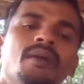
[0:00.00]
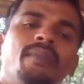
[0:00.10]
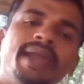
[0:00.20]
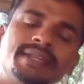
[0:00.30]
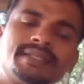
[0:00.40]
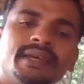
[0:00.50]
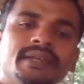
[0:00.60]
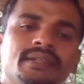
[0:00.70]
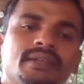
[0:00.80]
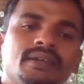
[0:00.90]

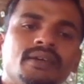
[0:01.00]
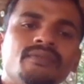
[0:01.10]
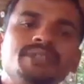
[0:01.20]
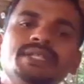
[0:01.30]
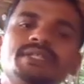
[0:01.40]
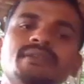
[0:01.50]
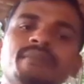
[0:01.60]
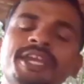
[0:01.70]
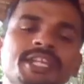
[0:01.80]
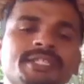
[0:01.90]
Magnesite, which is
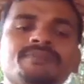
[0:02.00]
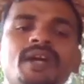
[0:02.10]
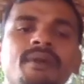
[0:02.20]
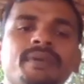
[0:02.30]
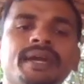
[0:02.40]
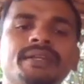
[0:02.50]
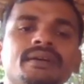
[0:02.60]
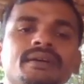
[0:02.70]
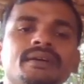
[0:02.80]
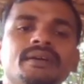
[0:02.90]
magnesium carbonate
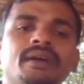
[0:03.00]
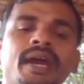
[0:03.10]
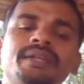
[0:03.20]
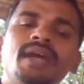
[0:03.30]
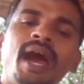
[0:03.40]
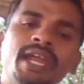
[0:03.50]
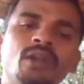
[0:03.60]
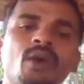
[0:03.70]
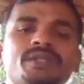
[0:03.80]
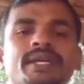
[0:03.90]
and
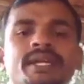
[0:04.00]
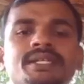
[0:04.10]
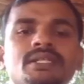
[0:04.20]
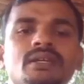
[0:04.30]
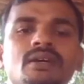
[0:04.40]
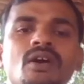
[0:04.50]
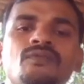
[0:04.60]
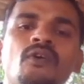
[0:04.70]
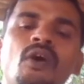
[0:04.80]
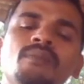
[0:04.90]
iron oxides
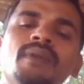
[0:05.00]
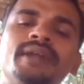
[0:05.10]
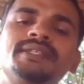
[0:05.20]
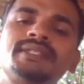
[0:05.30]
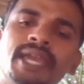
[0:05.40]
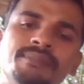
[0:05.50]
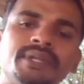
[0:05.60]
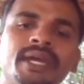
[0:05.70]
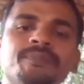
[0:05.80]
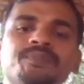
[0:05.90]
form at the same
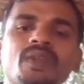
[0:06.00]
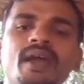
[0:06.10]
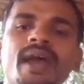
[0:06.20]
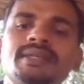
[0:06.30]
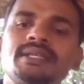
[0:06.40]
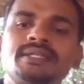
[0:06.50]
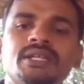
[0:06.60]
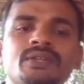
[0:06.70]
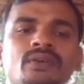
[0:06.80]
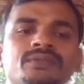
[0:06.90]
time as a
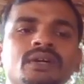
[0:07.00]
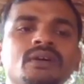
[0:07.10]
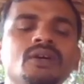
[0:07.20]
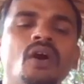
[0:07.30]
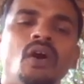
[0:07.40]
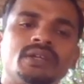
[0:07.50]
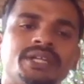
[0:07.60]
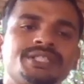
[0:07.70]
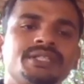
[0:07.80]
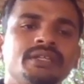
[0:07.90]
result of the
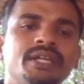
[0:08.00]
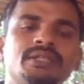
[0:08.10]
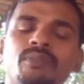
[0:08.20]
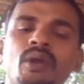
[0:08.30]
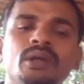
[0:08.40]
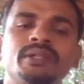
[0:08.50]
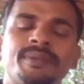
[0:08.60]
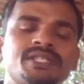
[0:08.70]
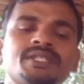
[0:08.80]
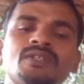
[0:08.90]
alteration in the, in the
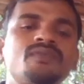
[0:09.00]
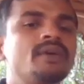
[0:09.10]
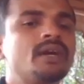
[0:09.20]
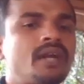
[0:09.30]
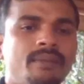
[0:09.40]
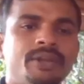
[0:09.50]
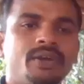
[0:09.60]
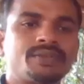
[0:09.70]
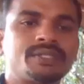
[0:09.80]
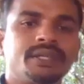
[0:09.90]
presence of carbon
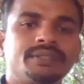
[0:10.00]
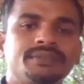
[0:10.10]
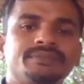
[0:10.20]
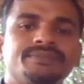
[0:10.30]
dioxide.